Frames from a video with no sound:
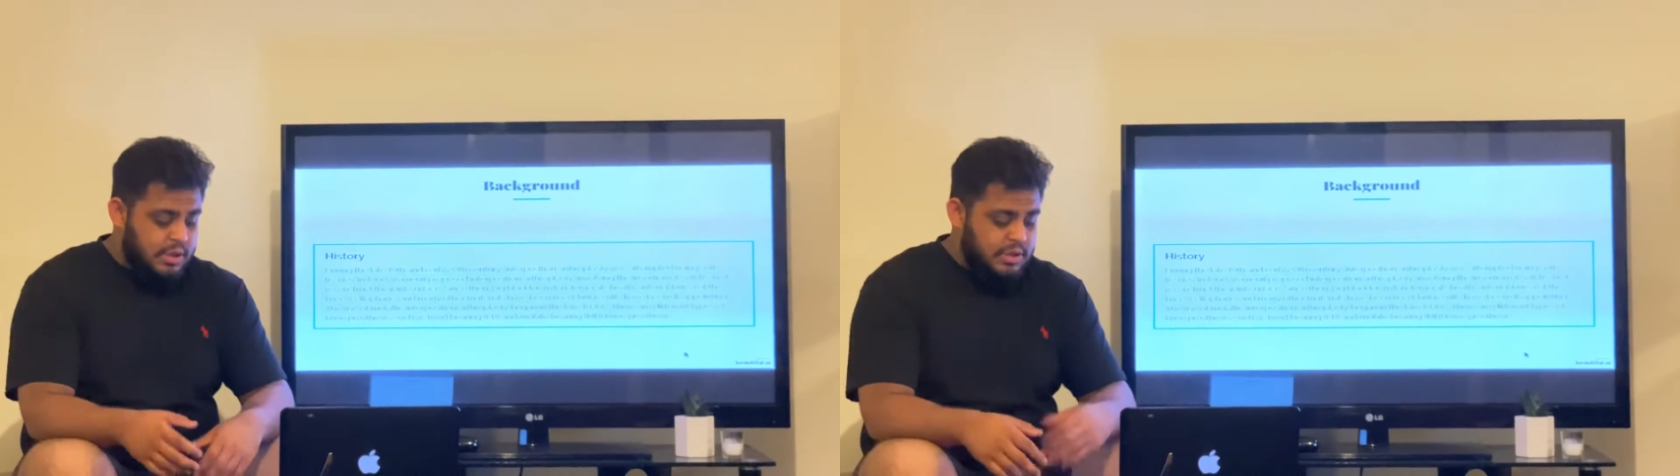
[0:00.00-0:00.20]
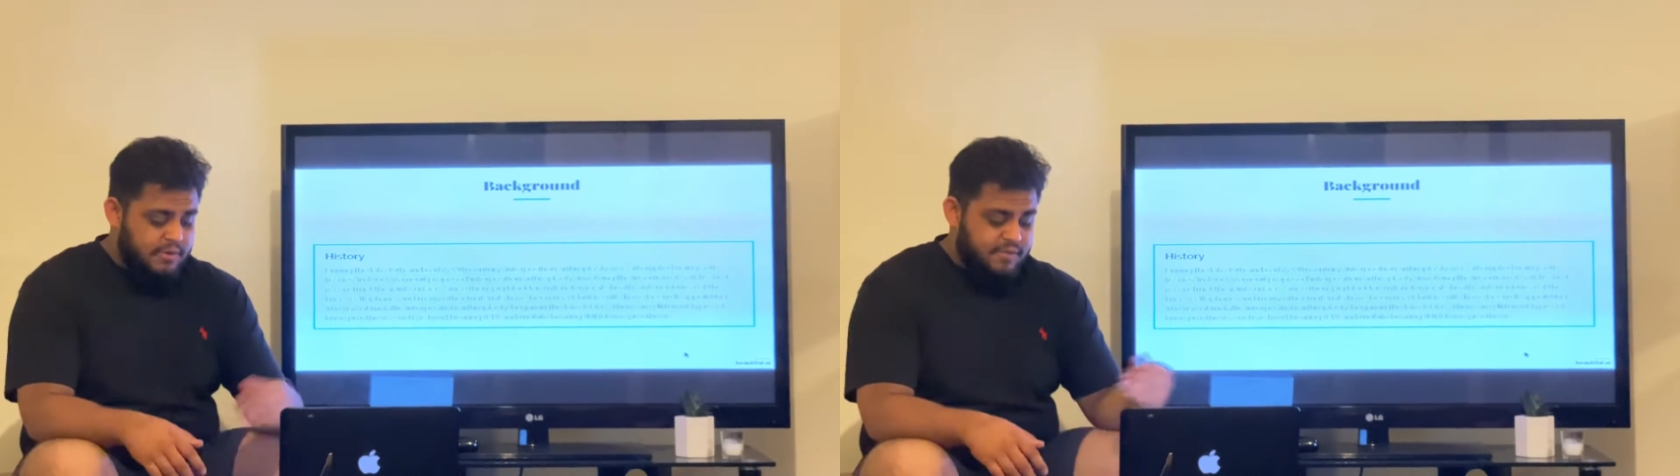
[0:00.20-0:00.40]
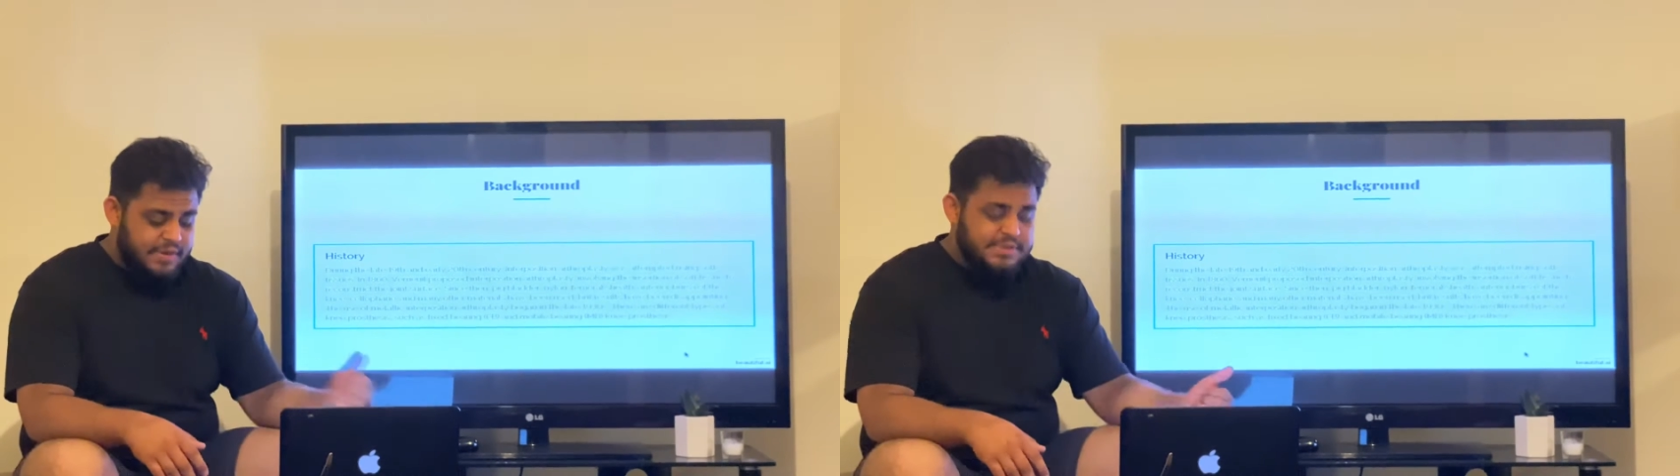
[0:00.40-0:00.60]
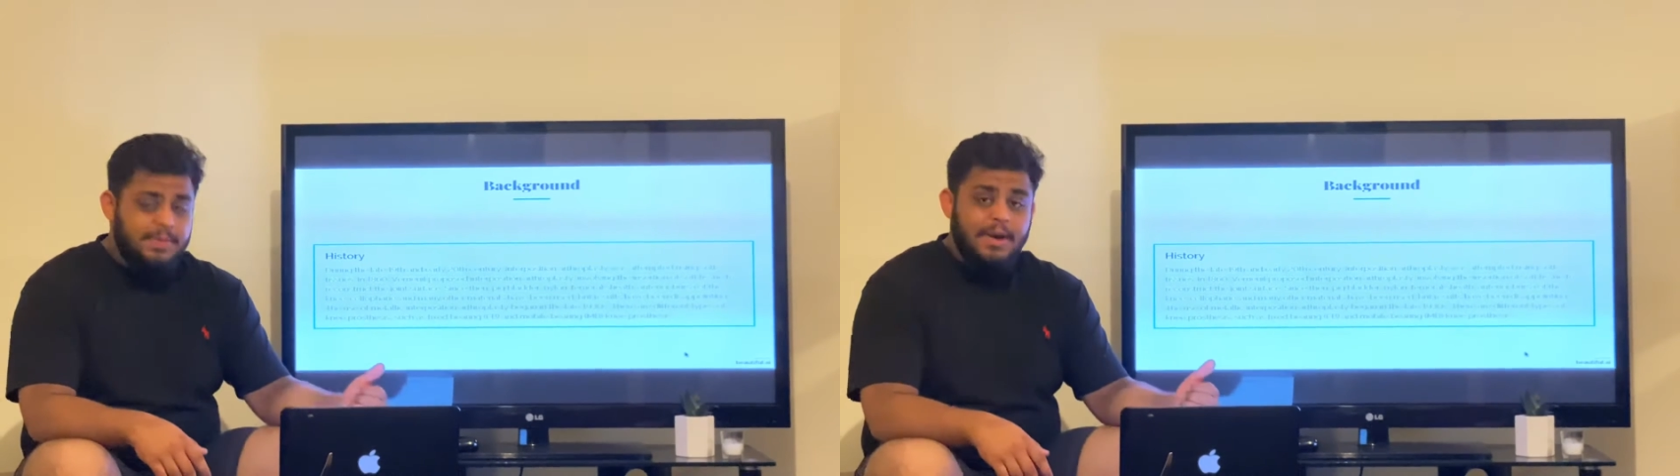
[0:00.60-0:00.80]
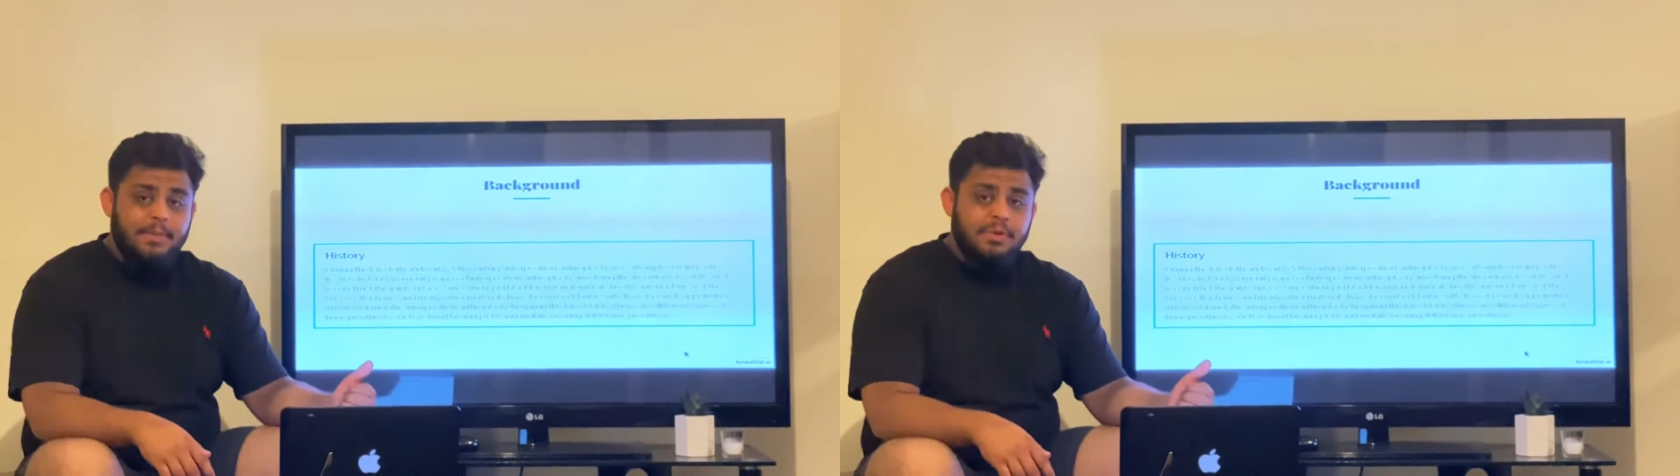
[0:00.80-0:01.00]
the fixed
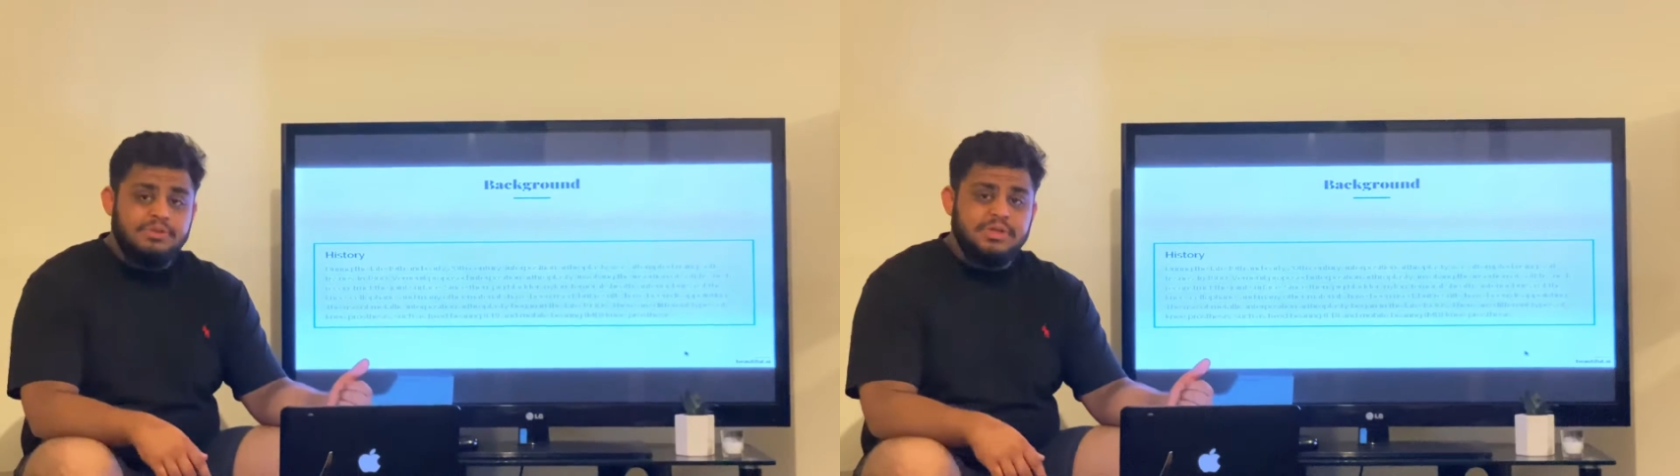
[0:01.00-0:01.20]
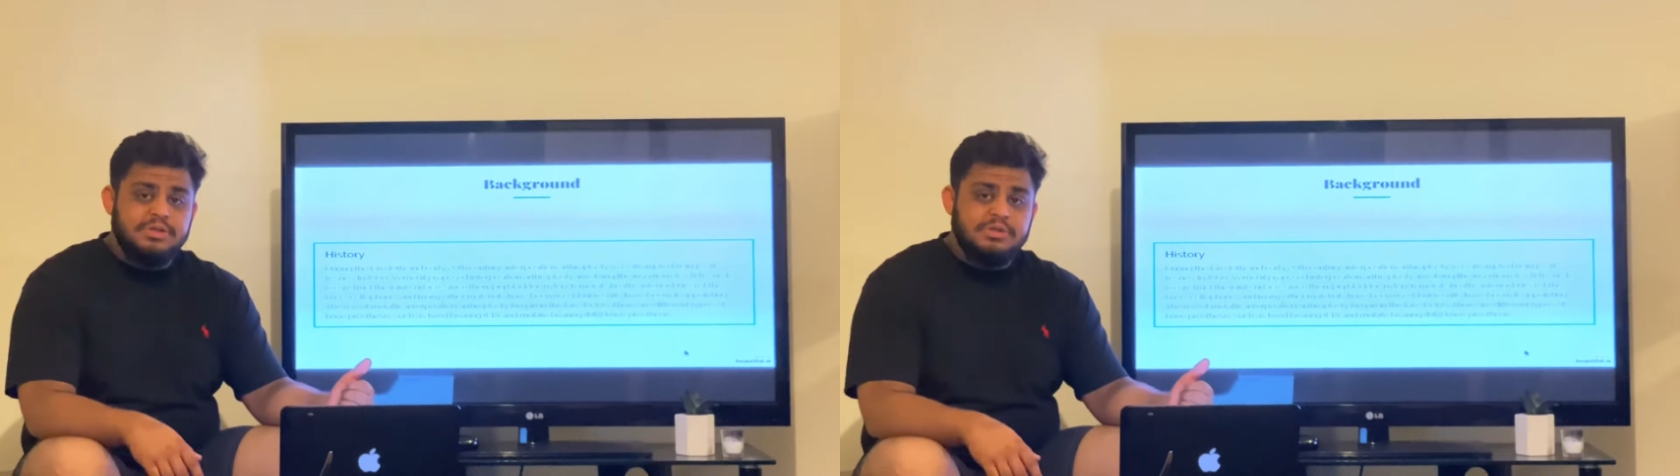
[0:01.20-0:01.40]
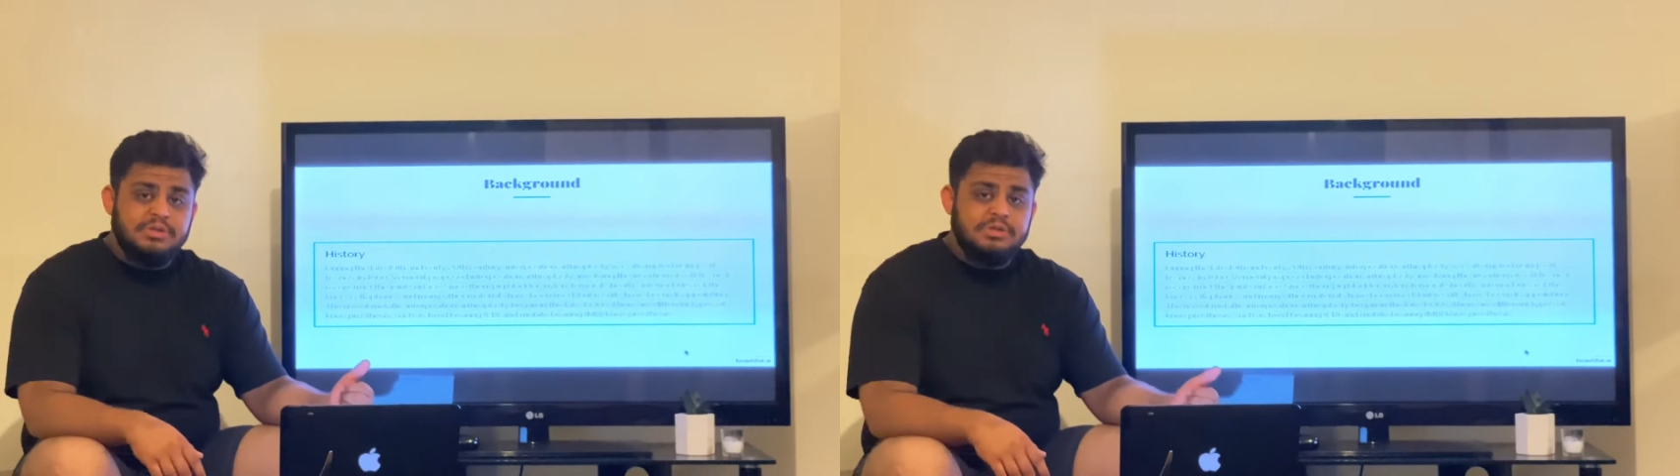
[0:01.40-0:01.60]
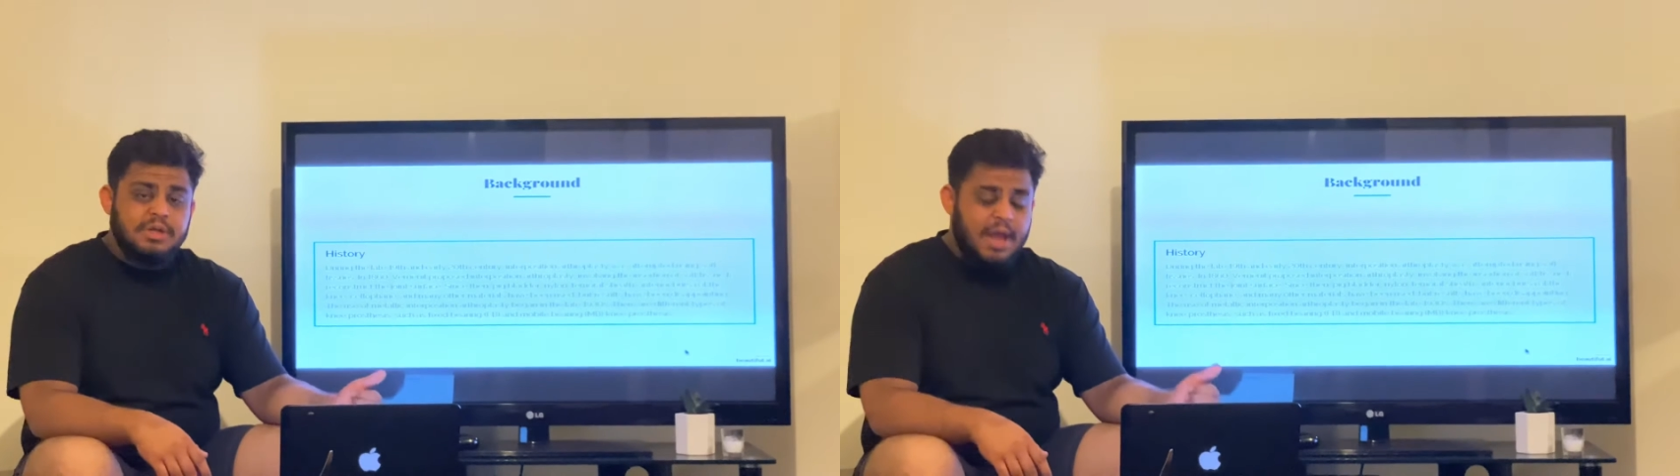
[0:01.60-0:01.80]
bearing prosthesis